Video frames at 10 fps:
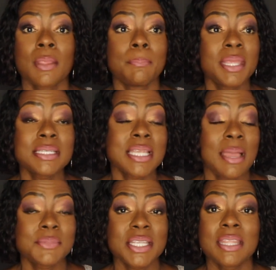Many
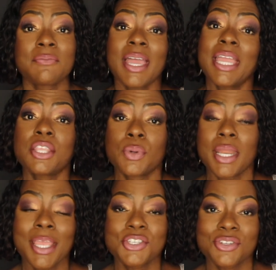times they devalue it,
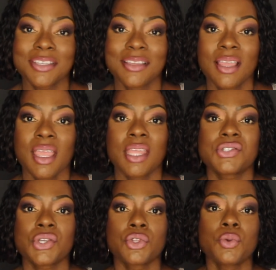actually. And
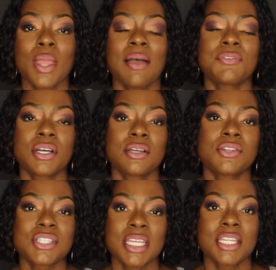so you have to
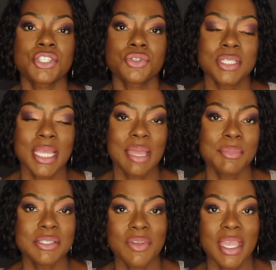understand that your
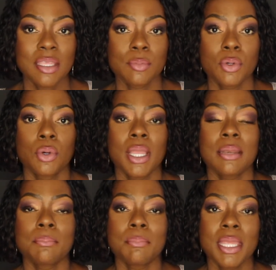time is valuable,
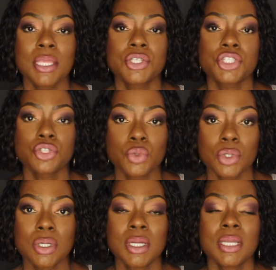and make
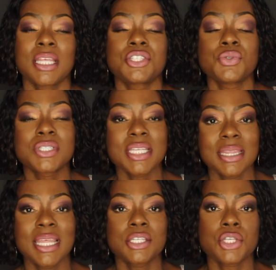sure that you
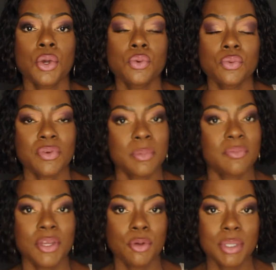set that tone from the
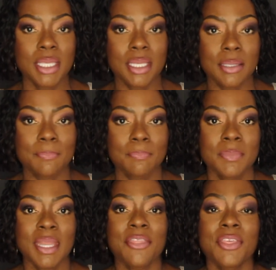very beginning.
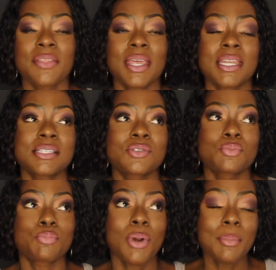I think that
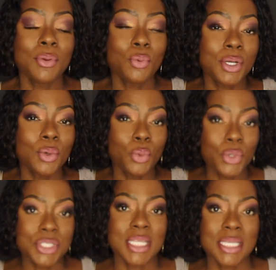is probably one of the
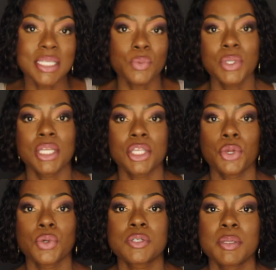worst things that we can
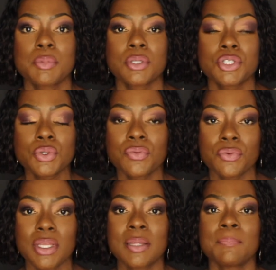encourage people to do
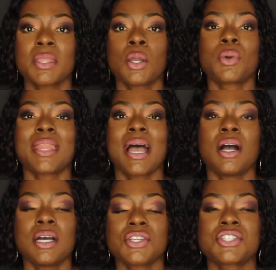free
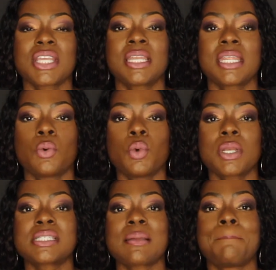without understanding what
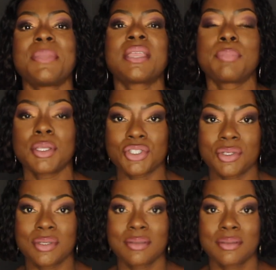is the big picture.